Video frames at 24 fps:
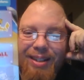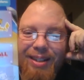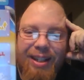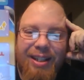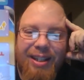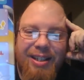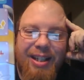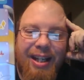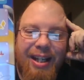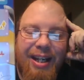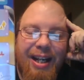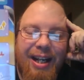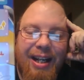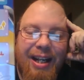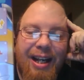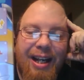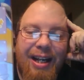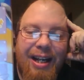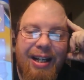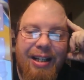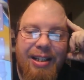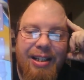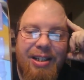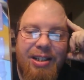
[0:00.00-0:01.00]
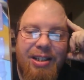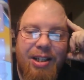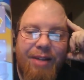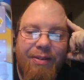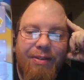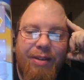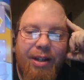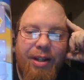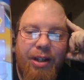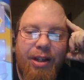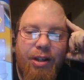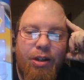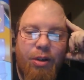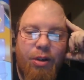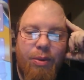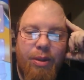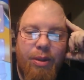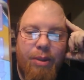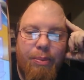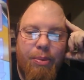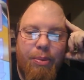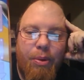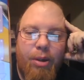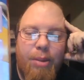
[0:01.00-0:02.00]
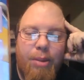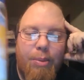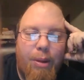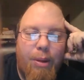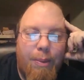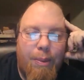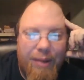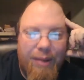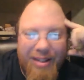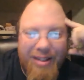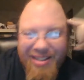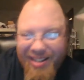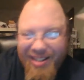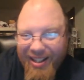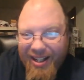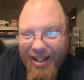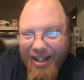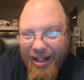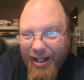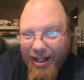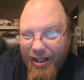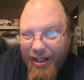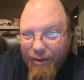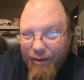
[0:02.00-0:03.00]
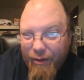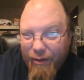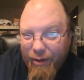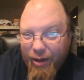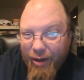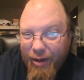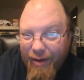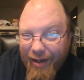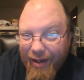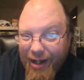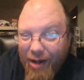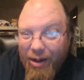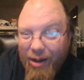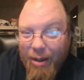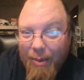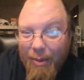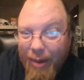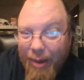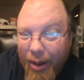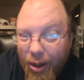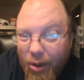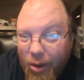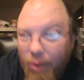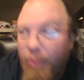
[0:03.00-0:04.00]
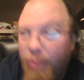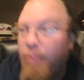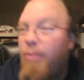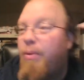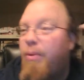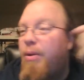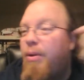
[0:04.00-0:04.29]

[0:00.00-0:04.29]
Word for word: Because I a lot of the stuff that you do with the Pokeball Plus, I kind of had to figure it out on my own.